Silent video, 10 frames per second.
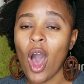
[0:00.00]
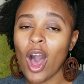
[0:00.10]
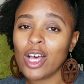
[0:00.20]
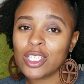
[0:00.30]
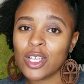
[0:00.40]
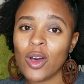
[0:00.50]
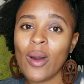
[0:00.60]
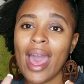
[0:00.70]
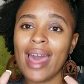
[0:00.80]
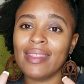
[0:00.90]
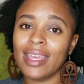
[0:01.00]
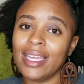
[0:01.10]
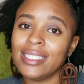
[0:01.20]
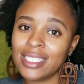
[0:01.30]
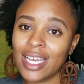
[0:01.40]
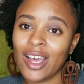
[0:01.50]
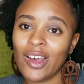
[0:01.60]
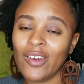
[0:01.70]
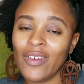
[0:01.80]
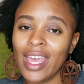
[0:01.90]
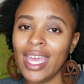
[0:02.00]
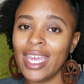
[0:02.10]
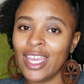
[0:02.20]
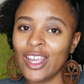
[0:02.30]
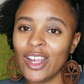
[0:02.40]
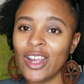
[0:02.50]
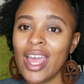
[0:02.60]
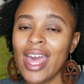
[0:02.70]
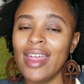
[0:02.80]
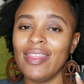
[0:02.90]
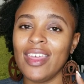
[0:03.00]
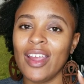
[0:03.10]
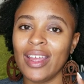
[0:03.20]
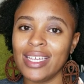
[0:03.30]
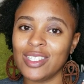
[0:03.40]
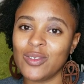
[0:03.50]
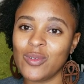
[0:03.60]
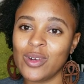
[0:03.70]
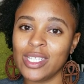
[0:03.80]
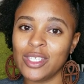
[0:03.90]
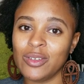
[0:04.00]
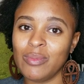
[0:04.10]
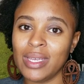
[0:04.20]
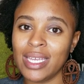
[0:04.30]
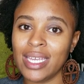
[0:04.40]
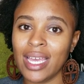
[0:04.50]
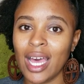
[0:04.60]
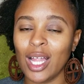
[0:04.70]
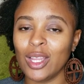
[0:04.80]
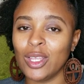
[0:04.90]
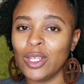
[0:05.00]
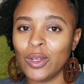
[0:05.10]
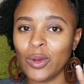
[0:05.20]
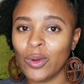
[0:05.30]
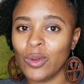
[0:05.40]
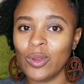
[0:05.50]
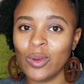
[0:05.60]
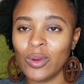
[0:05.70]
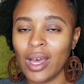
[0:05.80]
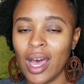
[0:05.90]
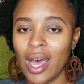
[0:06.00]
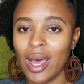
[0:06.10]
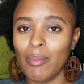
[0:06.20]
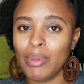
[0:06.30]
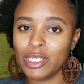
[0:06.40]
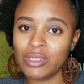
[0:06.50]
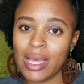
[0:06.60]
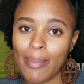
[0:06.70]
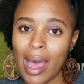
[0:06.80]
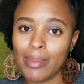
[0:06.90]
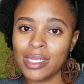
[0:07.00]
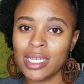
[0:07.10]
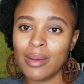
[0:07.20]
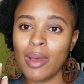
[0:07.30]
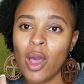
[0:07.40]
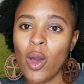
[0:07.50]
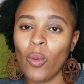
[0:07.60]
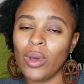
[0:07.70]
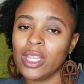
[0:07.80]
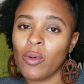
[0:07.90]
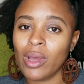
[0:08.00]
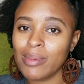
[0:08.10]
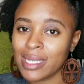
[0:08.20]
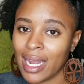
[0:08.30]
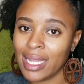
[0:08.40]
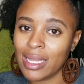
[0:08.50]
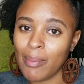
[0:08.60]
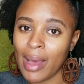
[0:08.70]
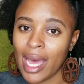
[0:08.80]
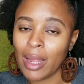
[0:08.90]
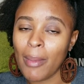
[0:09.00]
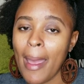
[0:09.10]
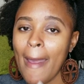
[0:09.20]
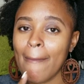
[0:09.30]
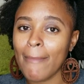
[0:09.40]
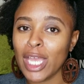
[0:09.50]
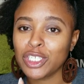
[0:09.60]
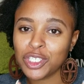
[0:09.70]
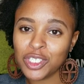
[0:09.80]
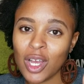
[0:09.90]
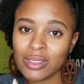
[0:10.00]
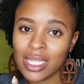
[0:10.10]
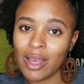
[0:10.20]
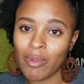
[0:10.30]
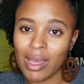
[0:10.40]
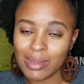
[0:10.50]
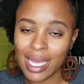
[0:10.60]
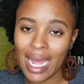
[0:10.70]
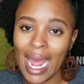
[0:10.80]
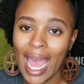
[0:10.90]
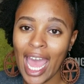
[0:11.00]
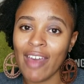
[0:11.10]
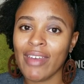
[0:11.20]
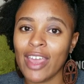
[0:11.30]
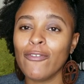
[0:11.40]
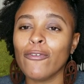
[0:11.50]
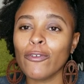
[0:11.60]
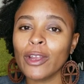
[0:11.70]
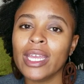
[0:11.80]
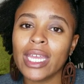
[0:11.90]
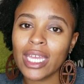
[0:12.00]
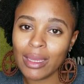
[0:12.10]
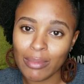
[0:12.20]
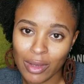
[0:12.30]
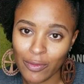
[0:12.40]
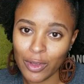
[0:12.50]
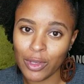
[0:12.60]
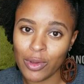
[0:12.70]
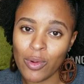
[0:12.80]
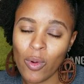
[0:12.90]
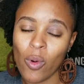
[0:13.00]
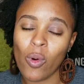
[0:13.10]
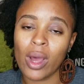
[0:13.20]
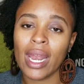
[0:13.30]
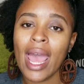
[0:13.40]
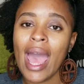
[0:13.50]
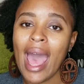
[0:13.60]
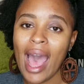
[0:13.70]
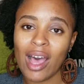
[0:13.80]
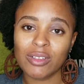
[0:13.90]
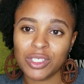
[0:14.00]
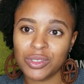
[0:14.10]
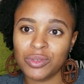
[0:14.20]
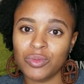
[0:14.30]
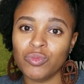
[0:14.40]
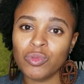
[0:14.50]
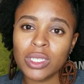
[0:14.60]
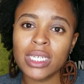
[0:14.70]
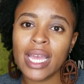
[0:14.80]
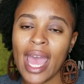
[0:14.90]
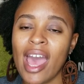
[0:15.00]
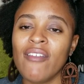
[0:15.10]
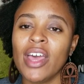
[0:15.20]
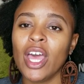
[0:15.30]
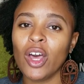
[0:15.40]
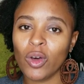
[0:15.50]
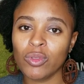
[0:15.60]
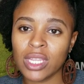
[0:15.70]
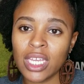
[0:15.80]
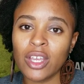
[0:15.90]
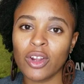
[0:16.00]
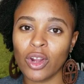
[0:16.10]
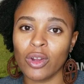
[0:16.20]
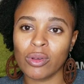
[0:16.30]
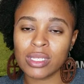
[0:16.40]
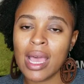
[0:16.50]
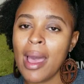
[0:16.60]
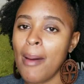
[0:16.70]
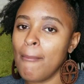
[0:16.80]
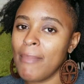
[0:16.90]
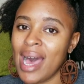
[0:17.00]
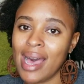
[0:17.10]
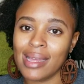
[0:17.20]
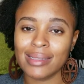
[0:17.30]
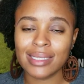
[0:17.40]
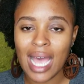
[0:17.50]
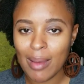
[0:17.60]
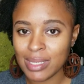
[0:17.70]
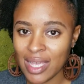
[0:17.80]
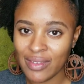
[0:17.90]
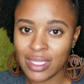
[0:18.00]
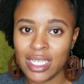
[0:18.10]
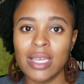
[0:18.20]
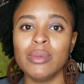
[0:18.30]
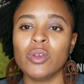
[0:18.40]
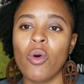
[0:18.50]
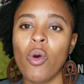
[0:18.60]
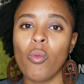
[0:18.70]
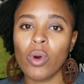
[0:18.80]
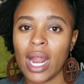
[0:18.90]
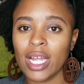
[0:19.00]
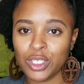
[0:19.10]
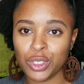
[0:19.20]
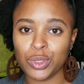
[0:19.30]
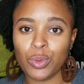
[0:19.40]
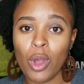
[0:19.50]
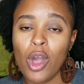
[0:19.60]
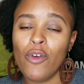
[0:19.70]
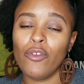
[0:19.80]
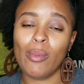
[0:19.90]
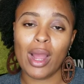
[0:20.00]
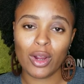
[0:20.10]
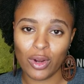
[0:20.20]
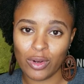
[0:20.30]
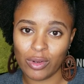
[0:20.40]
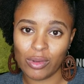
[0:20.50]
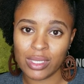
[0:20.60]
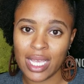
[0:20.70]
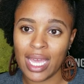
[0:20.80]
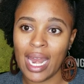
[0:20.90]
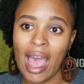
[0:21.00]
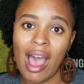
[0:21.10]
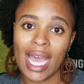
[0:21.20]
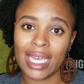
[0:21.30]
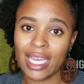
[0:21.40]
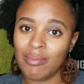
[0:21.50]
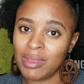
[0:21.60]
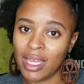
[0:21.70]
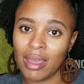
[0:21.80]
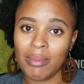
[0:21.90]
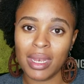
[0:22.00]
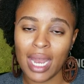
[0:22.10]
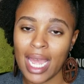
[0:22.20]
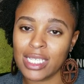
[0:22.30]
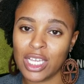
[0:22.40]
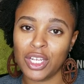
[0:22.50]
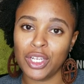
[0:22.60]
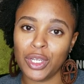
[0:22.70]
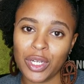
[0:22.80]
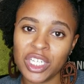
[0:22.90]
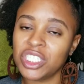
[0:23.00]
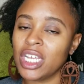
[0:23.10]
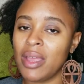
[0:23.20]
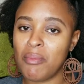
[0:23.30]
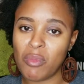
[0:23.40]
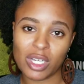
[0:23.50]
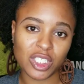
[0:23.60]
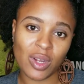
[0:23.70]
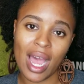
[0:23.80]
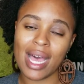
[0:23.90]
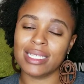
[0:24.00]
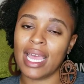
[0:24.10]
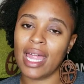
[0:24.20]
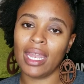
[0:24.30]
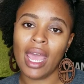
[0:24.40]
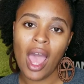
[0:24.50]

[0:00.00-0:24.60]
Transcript: Also, at the end of here, there is going to be a little picture that pops up with a website at the bottom. Make sure you go to that website. I have a free ebook for you on how to really have healthy curls. My top 7 tips on what I do for my curls and how I keep them nice and nourished and moisturized and